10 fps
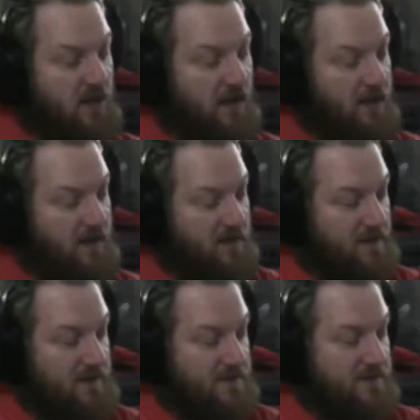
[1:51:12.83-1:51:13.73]
on
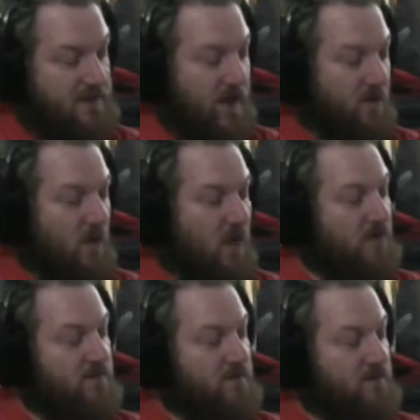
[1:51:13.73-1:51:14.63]
the side wall
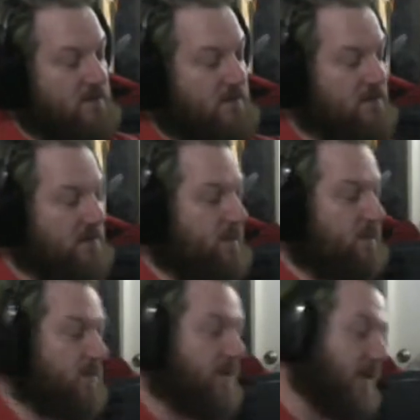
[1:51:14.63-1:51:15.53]
of the
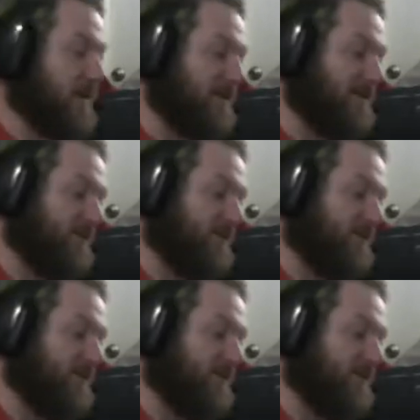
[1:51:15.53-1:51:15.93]
sample thingy,